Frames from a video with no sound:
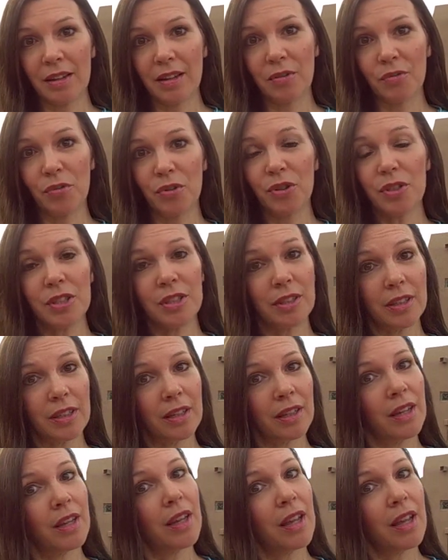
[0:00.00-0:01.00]
And
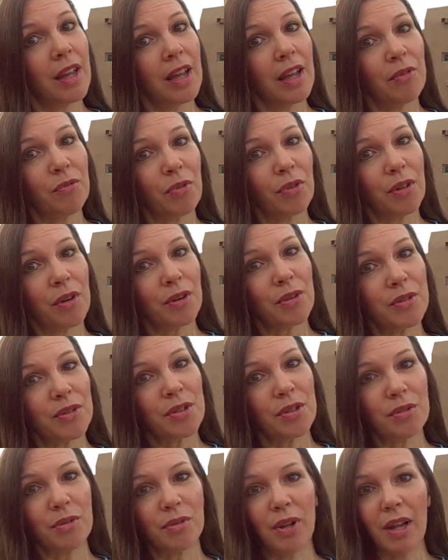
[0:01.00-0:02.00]
unfortunately, for
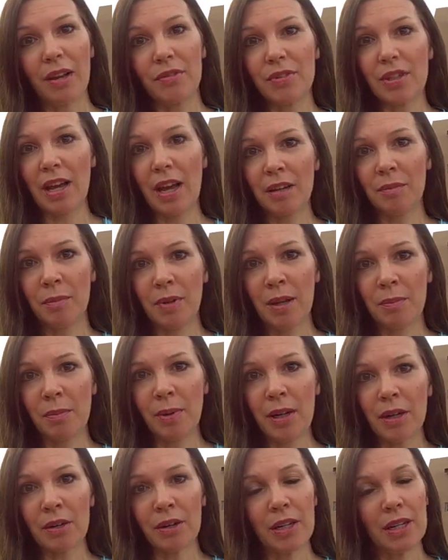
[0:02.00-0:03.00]
those who loved Adam
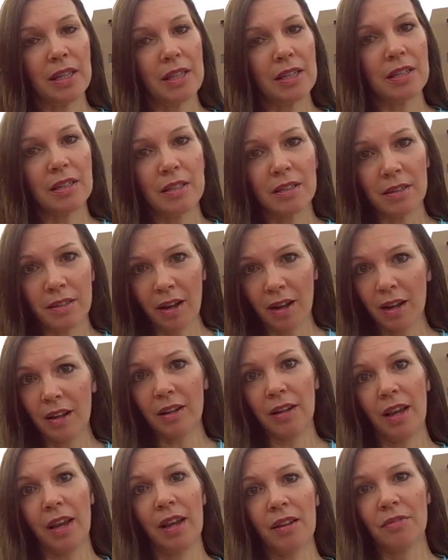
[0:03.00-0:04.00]
Lambert, he did
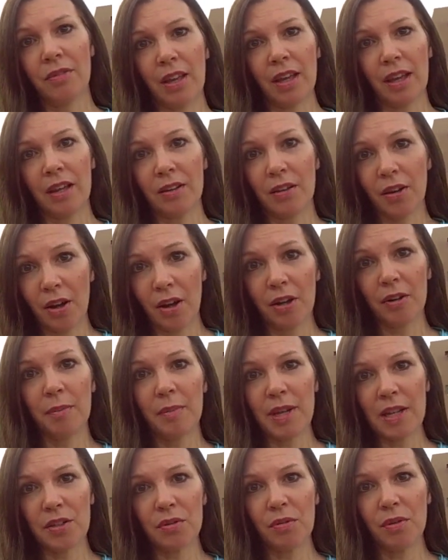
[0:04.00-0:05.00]
not have that on
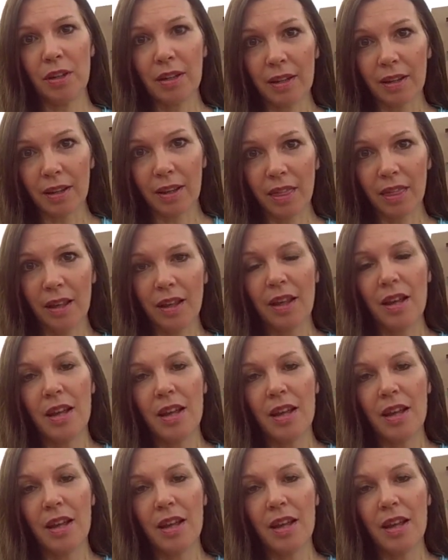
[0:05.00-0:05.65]
May 20th.